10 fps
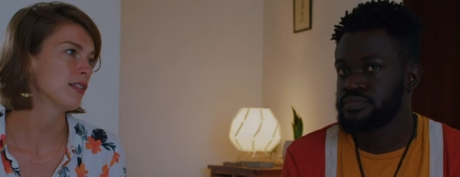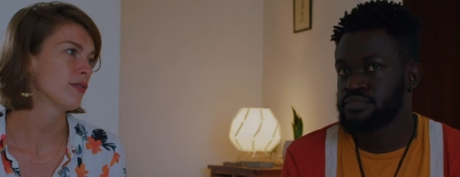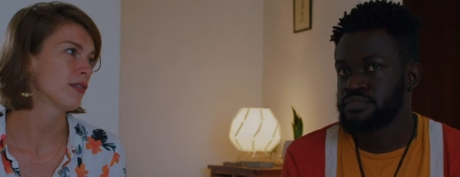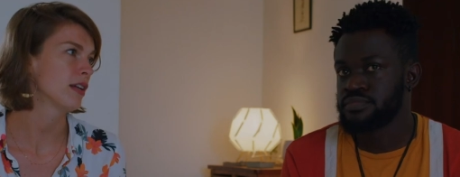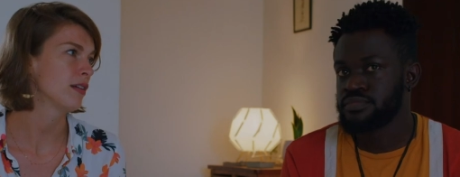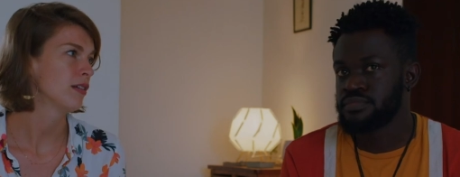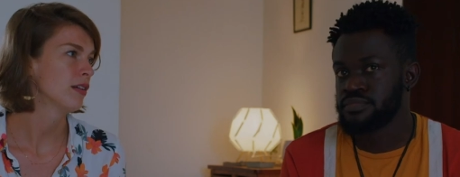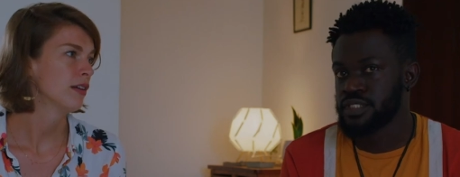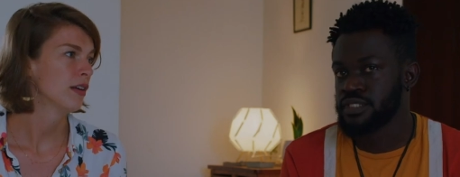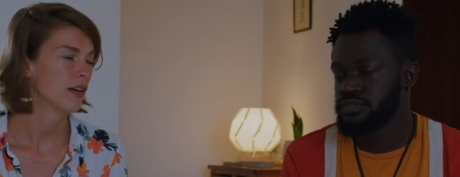Speaker 1: thinks of it.
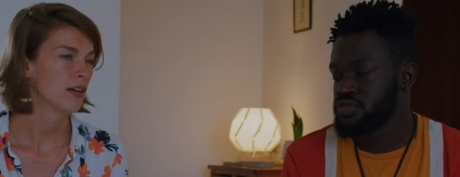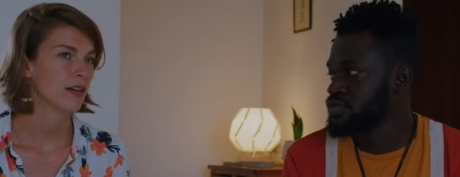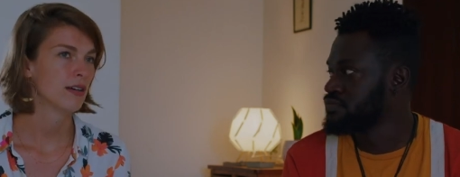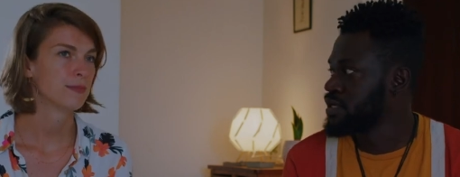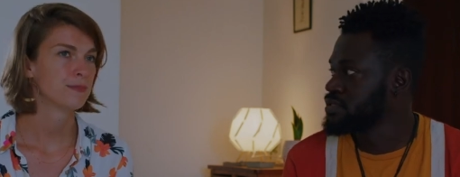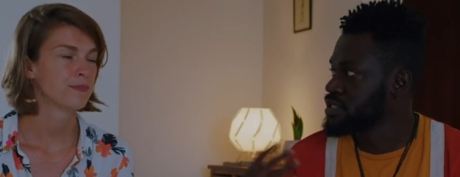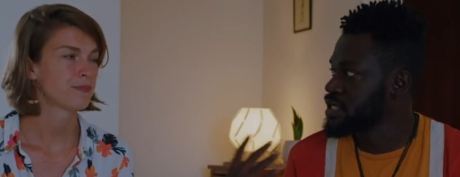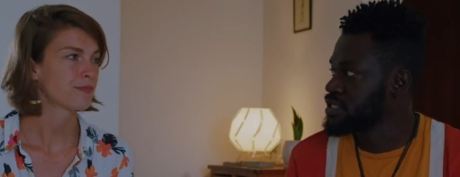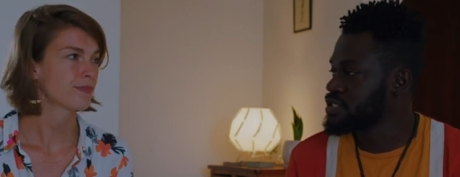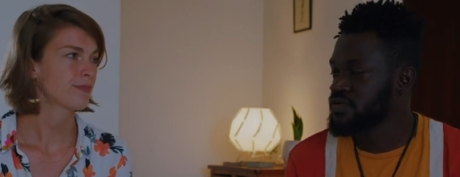
Speaker 2: Yeah. So you bounce the
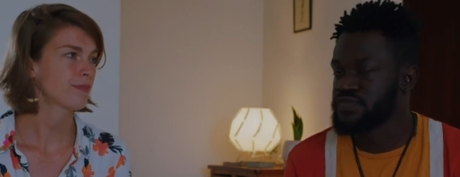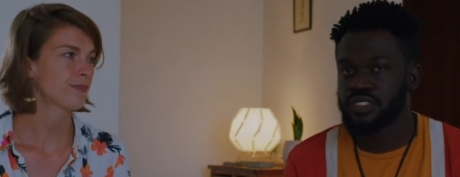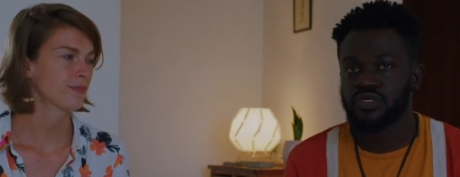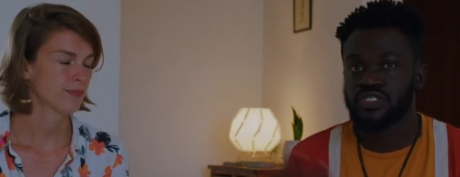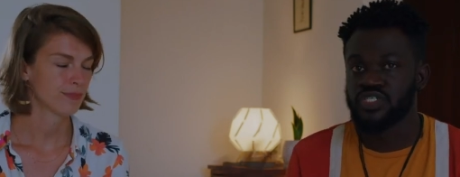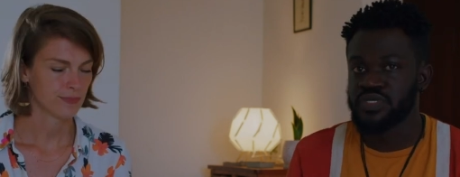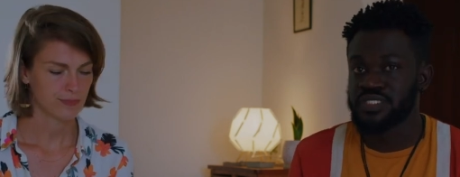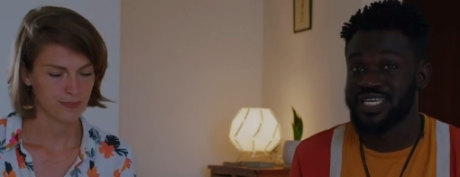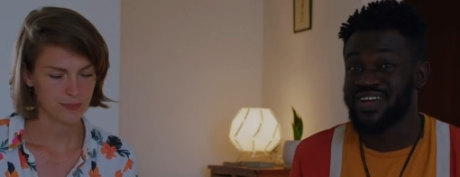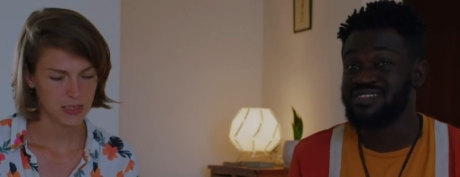ideas off. It's a continuous
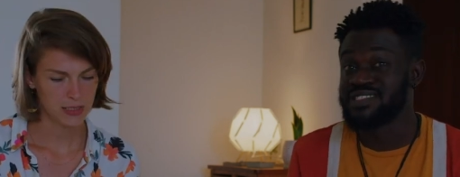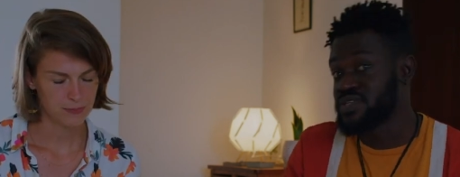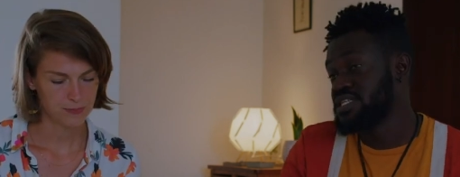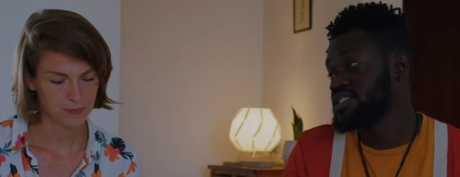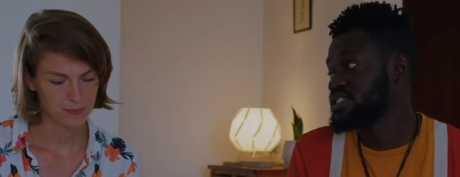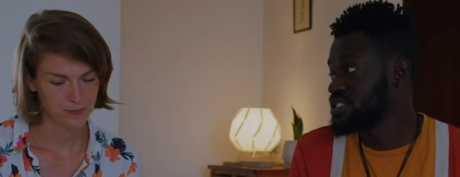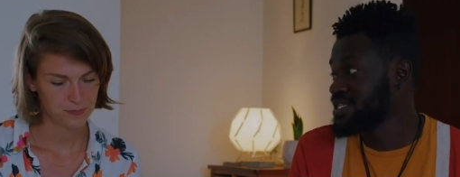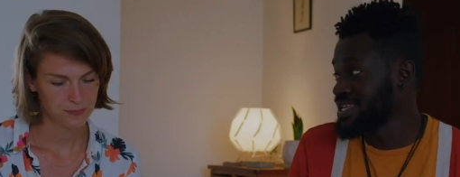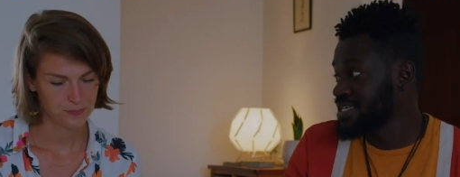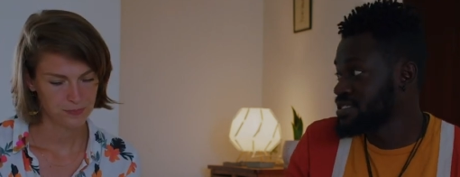thing until yeah. the
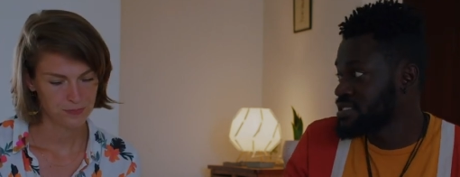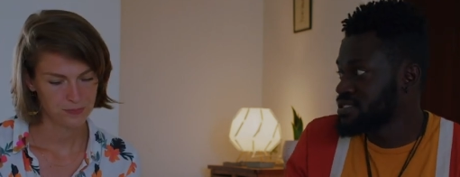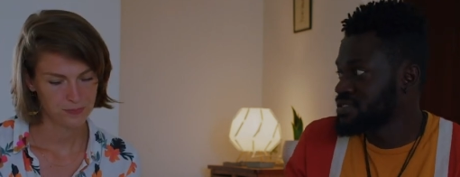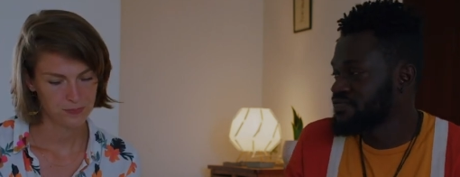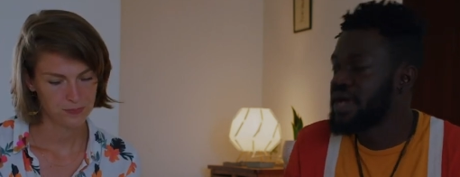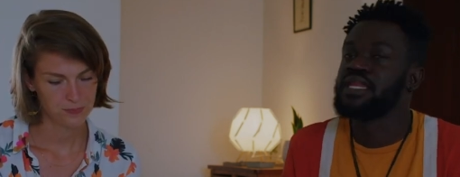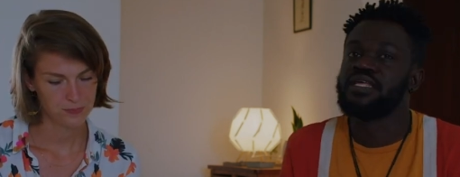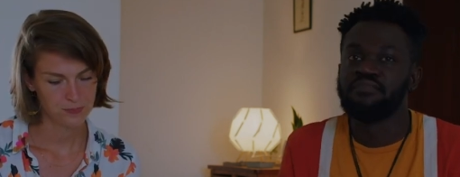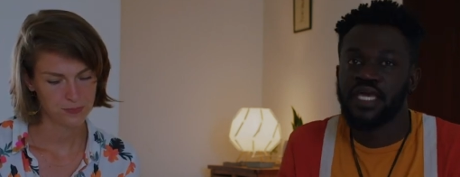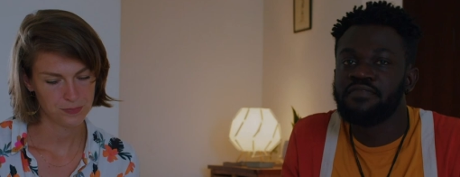decision is
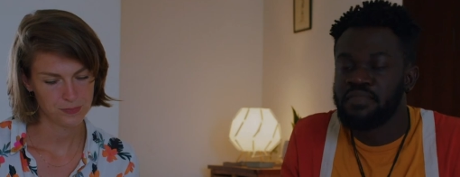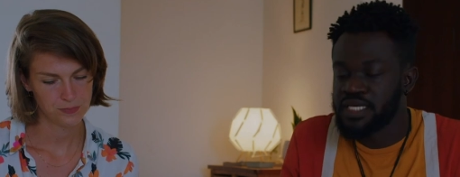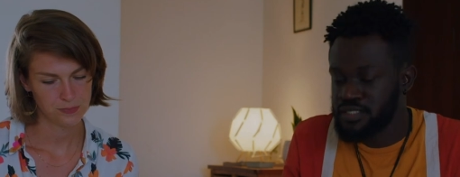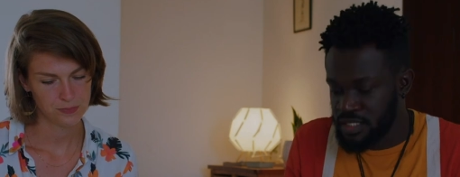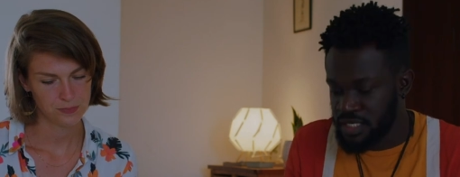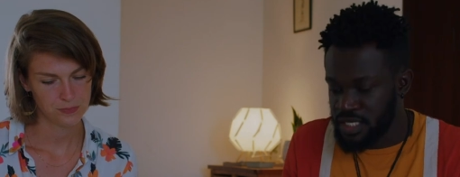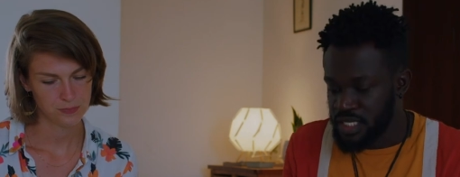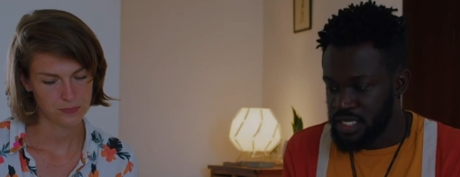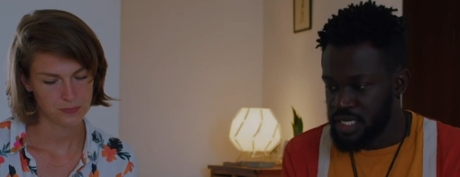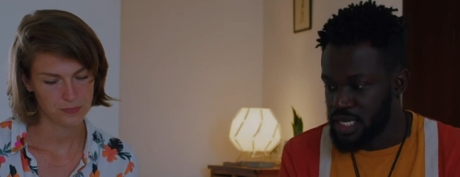finally made. Made.
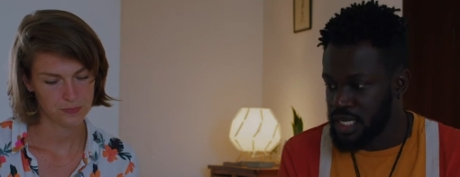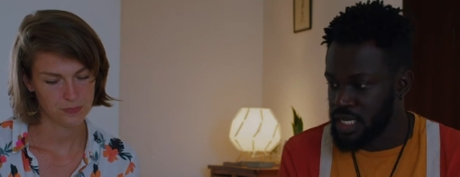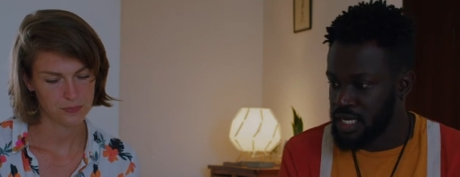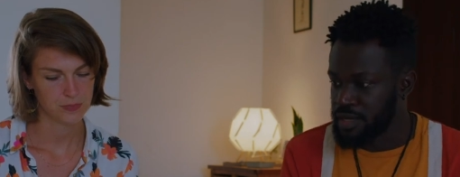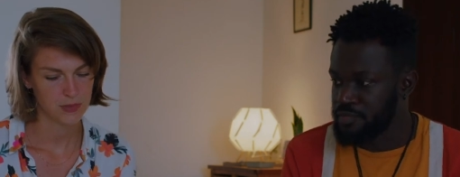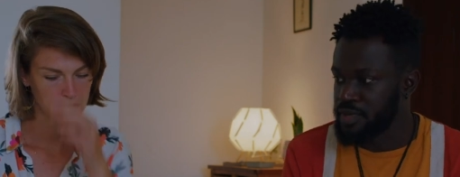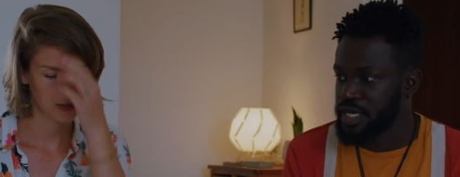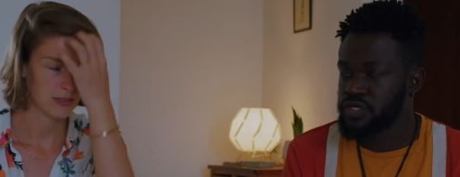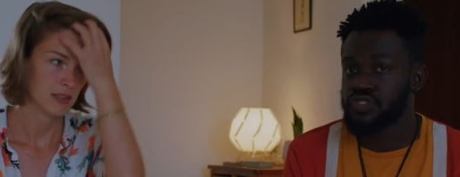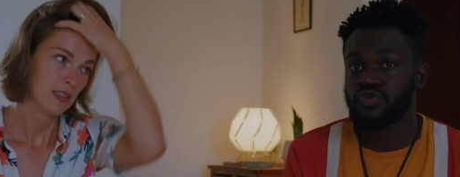Um,
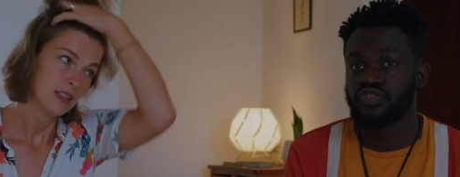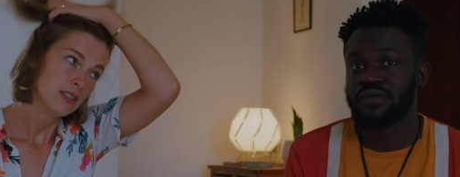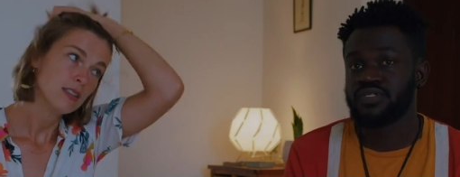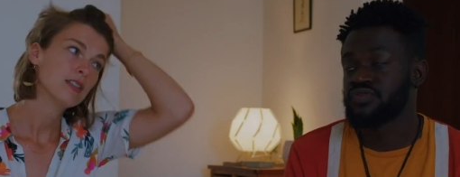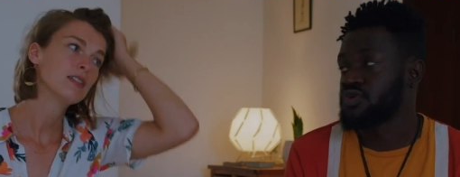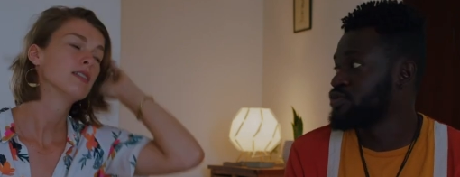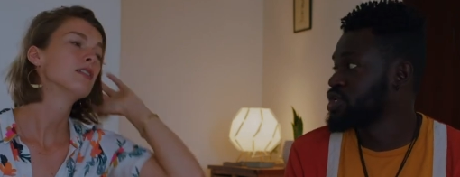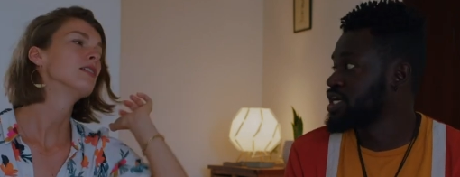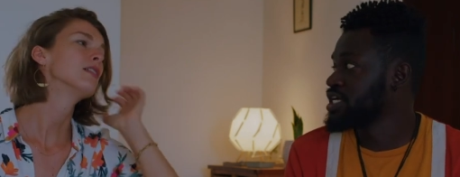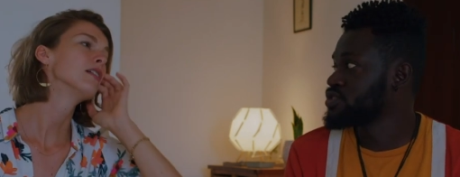and also, you have to
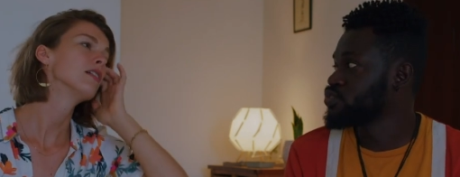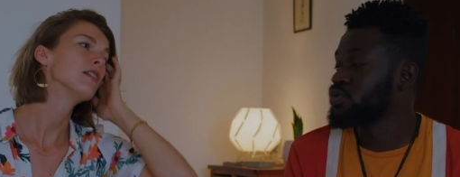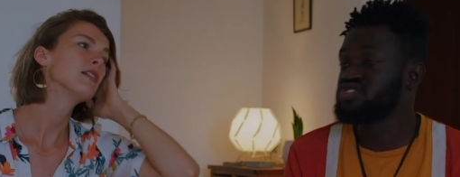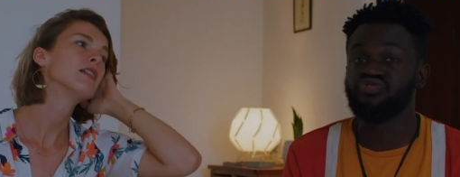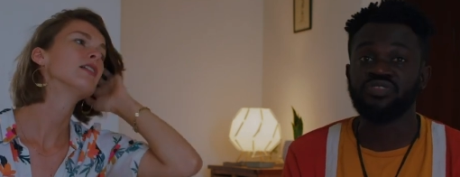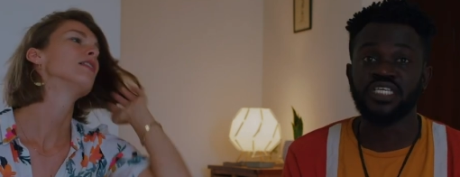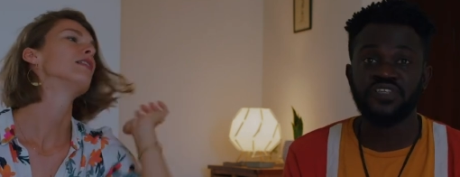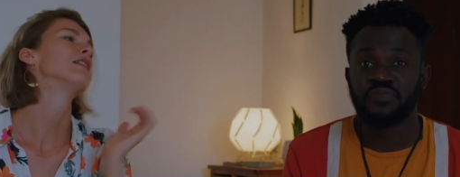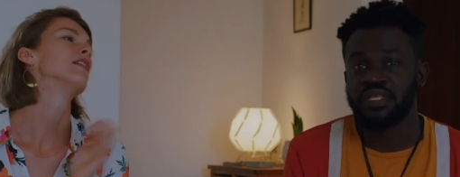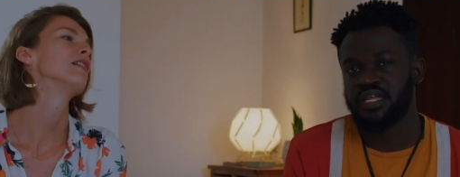communicate what you
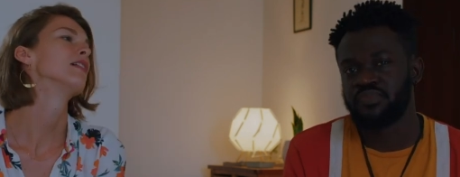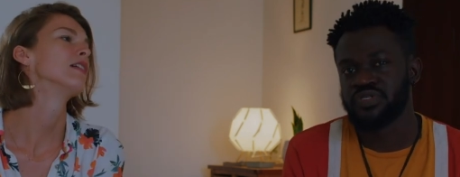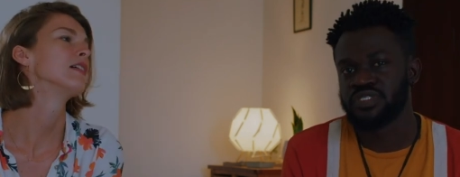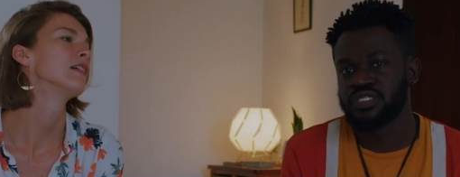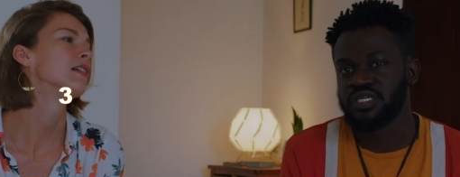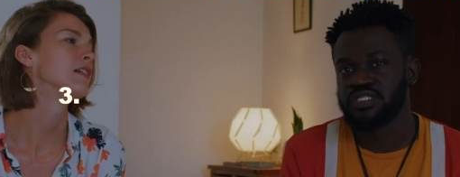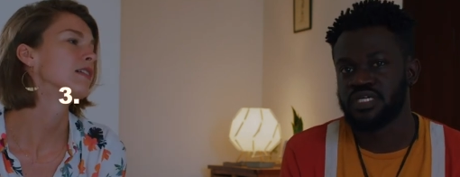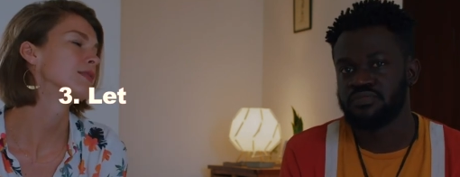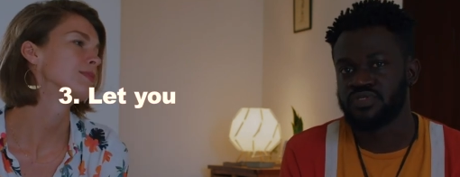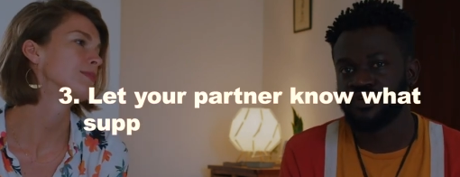need from the other person in
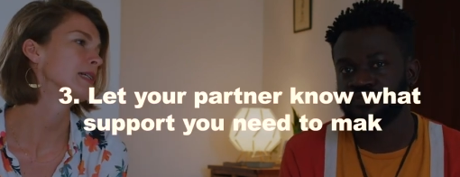terms